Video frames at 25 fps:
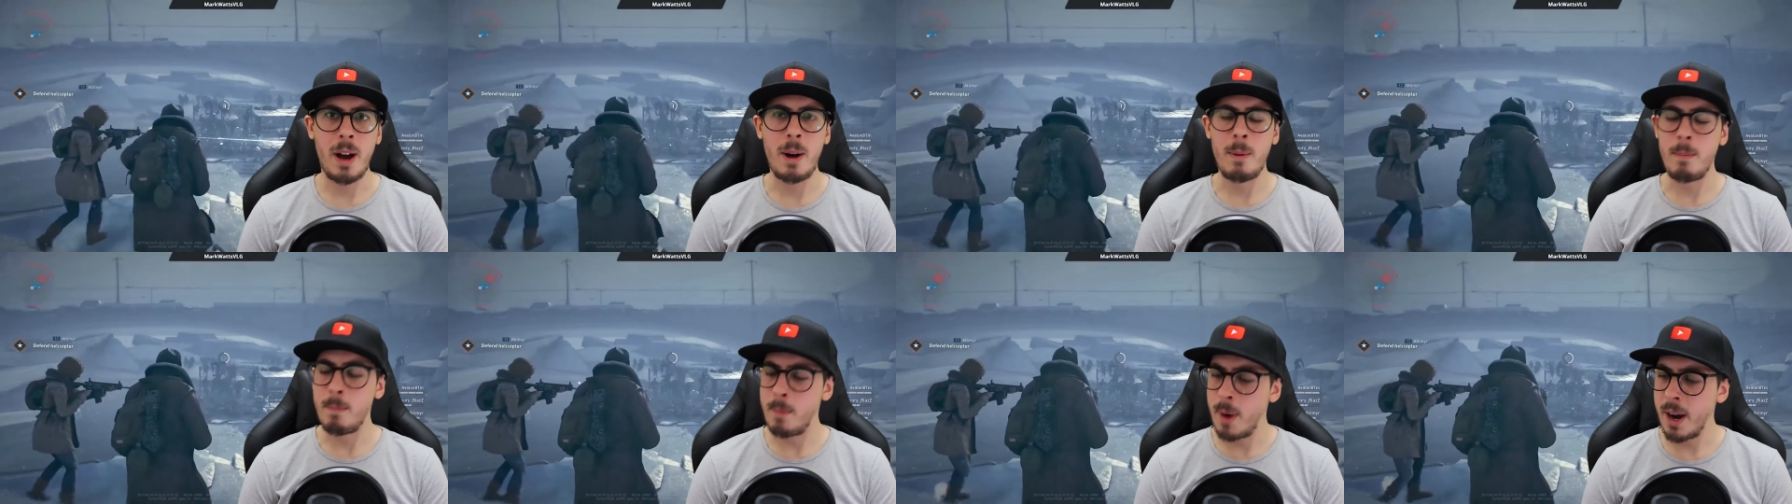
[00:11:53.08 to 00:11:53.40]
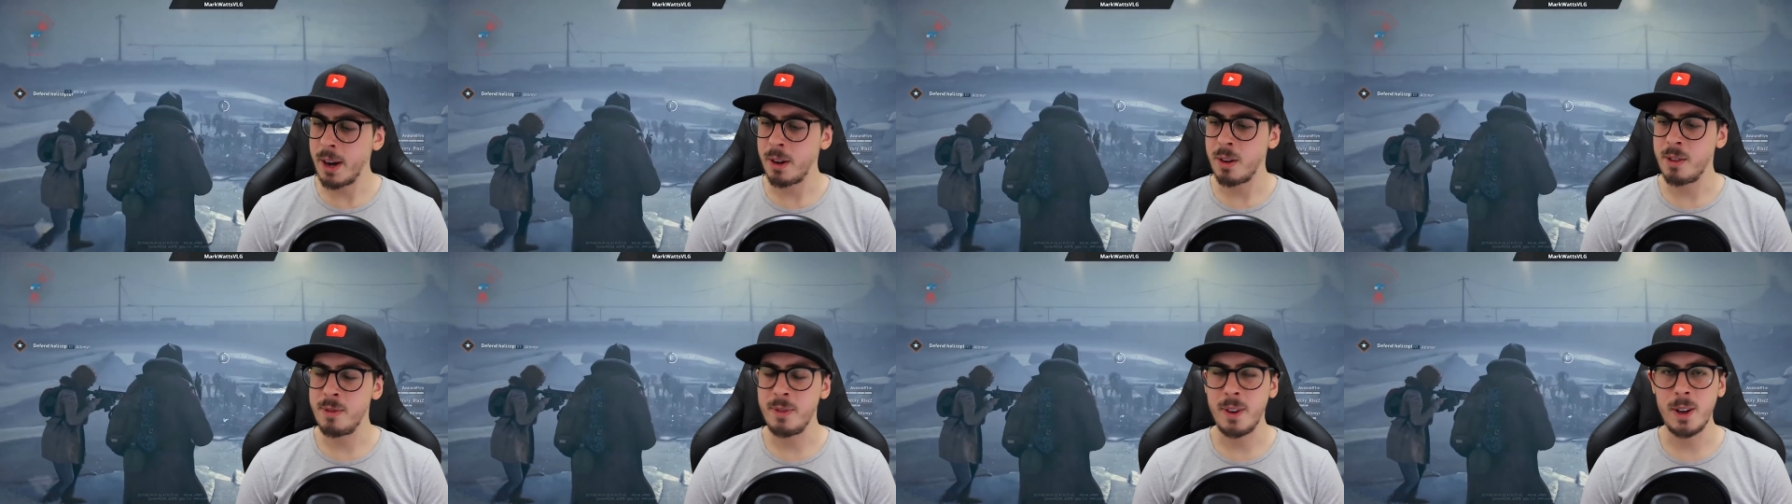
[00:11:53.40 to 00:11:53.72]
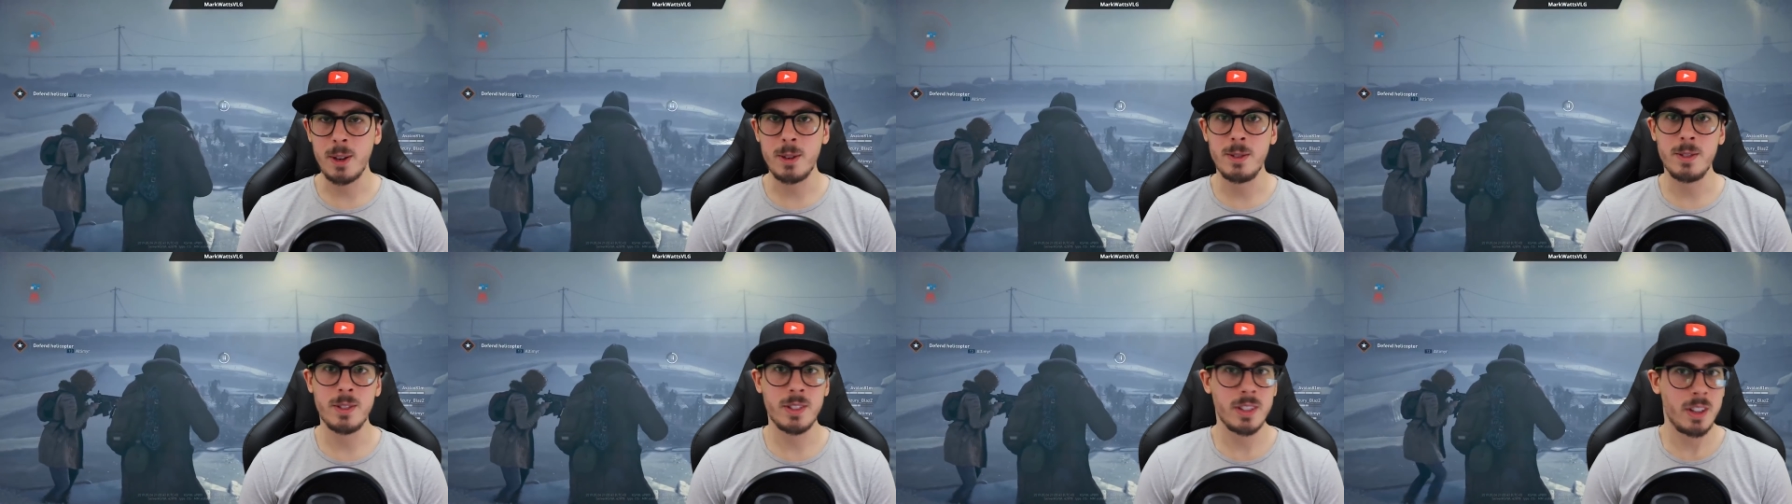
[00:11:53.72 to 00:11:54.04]
about
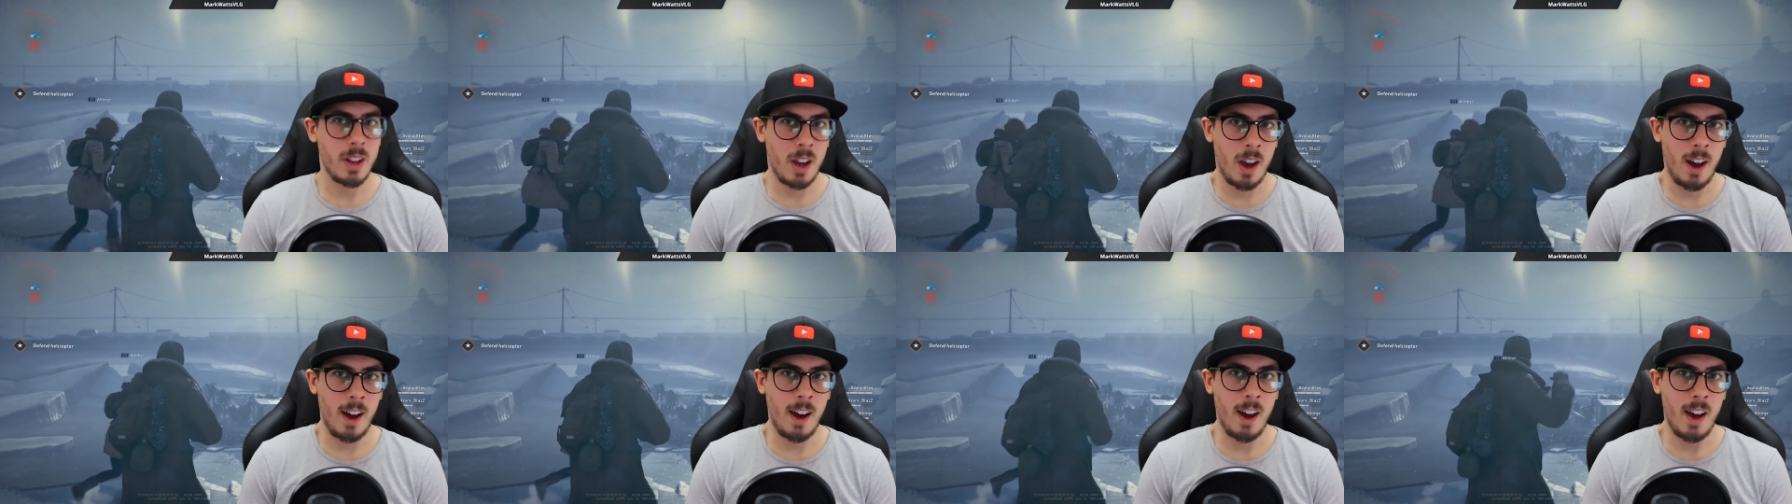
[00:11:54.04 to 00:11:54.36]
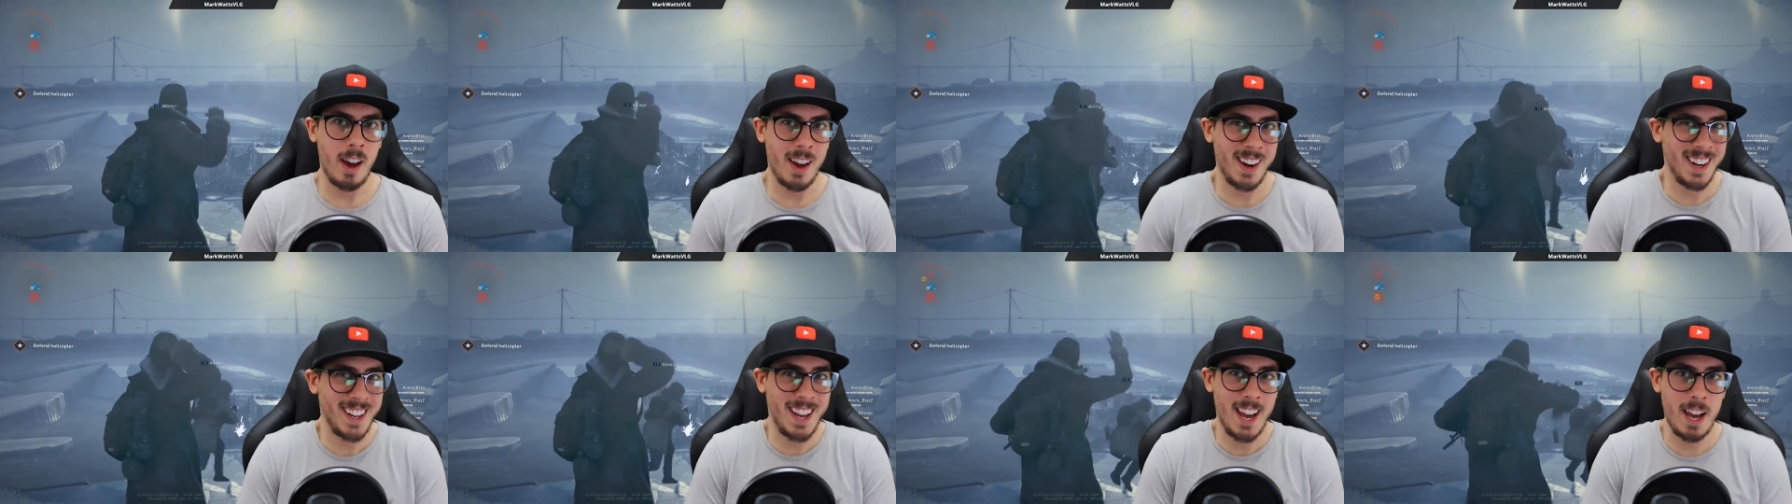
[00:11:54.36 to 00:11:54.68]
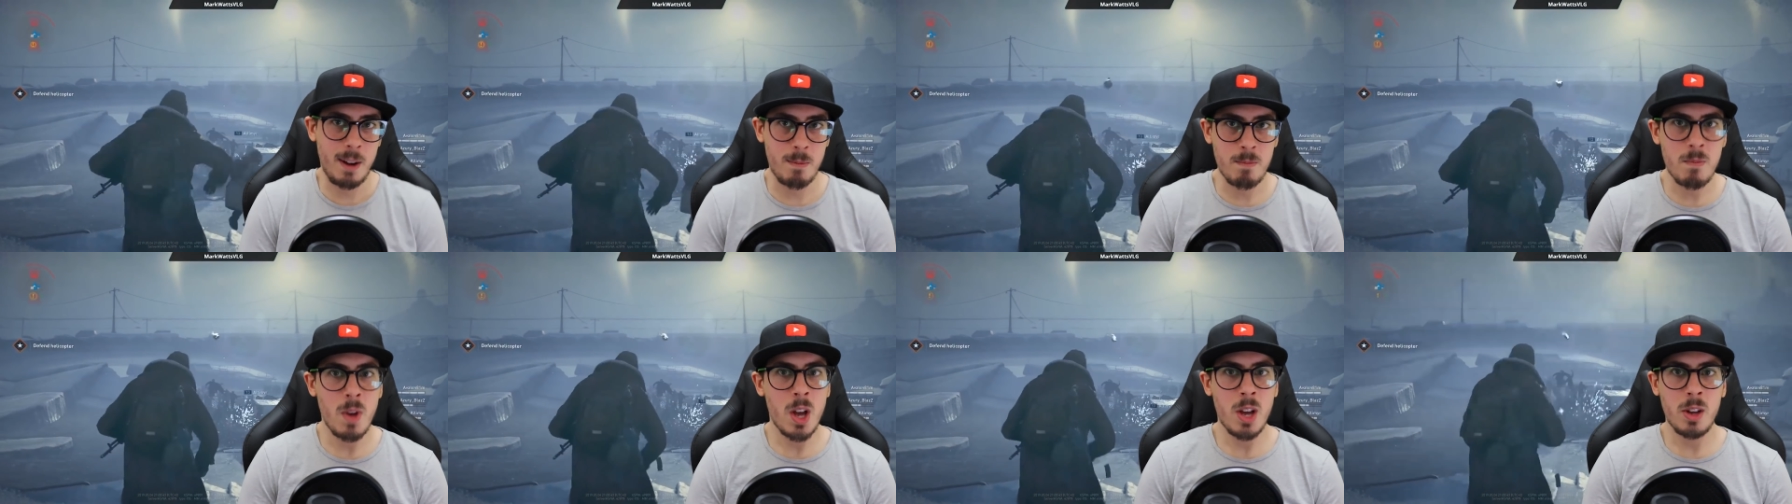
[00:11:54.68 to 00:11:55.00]
microphones, uh, and
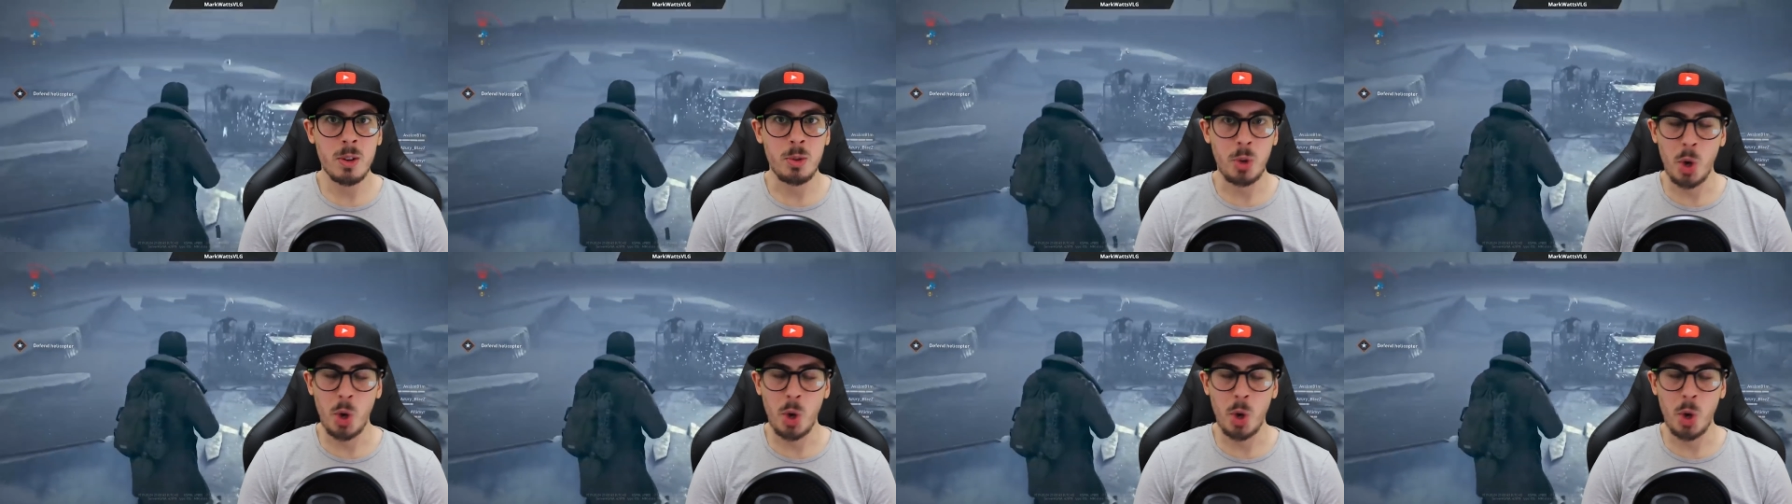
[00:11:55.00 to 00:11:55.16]
again,